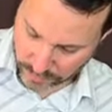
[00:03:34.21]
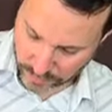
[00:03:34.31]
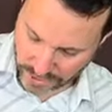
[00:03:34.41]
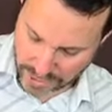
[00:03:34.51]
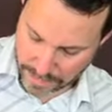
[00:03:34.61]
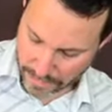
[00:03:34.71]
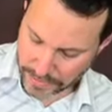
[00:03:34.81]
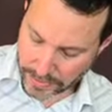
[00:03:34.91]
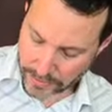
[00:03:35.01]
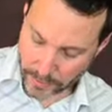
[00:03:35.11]
Okay,
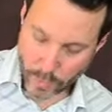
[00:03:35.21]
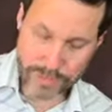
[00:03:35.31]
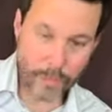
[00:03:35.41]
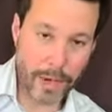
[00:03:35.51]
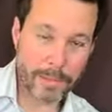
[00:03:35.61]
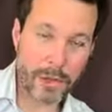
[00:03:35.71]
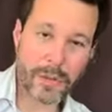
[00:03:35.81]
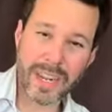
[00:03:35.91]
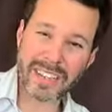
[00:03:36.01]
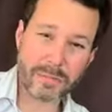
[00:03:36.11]
so what I'm
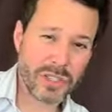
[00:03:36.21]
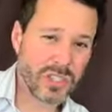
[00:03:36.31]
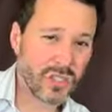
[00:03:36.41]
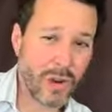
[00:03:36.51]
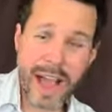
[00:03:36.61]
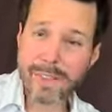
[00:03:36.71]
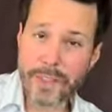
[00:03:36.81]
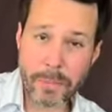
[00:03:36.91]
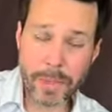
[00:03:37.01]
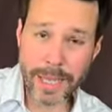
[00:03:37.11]
doing there is I'm just driving
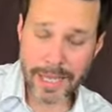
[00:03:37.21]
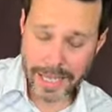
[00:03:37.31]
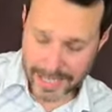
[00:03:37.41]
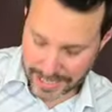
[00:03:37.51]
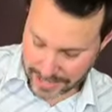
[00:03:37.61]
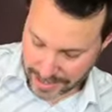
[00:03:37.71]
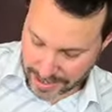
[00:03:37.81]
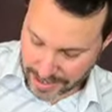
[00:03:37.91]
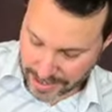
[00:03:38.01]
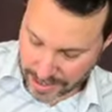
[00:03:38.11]
the pick in,
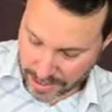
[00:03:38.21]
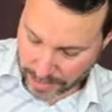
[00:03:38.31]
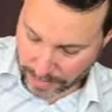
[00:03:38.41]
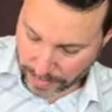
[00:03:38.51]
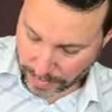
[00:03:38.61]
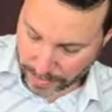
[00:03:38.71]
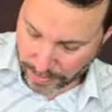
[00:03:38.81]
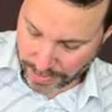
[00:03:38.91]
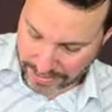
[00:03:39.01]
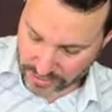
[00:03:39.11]
and
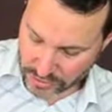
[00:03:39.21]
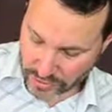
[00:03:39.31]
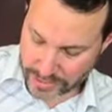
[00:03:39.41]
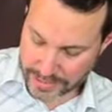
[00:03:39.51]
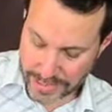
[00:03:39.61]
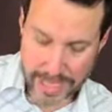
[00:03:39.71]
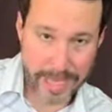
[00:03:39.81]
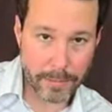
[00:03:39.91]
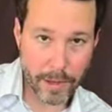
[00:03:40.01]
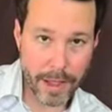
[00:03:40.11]
that string is
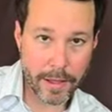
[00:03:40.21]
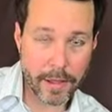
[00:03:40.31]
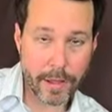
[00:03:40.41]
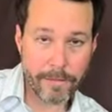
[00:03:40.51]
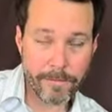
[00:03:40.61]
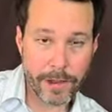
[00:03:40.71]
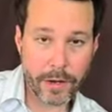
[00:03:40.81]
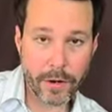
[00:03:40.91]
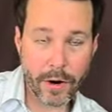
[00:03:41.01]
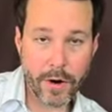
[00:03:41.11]
hitting my
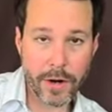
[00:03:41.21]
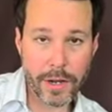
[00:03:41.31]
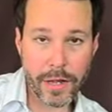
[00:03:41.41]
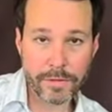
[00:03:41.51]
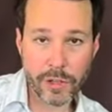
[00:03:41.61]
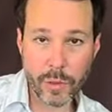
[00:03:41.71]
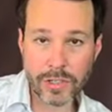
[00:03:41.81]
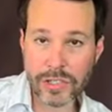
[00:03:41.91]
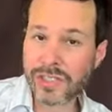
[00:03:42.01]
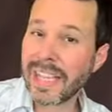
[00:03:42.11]
finger hard enough to where
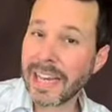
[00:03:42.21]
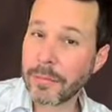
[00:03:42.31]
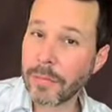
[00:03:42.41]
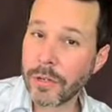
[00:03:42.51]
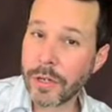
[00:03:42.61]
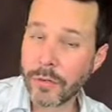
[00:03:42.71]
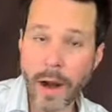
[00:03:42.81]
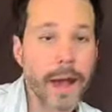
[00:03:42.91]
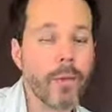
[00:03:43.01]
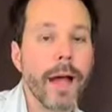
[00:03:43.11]
it's just getting muted
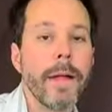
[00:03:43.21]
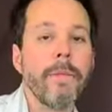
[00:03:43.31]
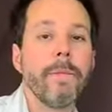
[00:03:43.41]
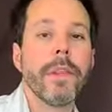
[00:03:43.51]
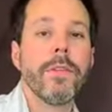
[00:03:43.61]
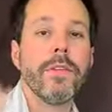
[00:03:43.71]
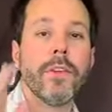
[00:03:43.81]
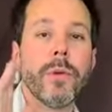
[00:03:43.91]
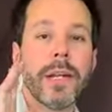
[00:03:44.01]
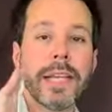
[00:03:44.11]
right away. So
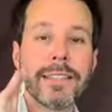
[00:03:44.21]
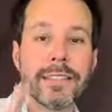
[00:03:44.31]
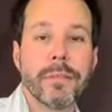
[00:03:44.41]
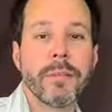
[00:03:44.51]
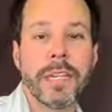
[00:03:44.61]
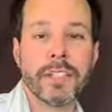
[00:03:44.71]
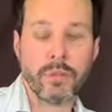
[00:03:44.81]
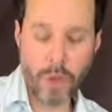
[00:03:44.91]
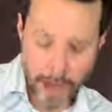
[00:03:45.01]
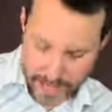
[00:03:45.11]
you want to get someplace
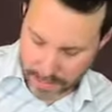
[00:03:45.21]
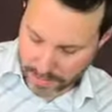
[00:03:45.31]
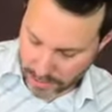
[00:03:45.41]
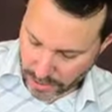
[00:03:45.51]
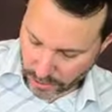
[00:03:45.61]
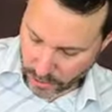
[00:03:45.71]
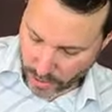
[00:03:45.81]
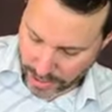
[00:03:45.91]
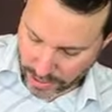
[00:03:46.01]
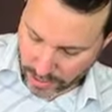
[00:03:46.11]
right in the middle
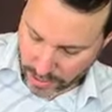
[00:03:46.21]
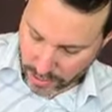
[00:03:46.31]
where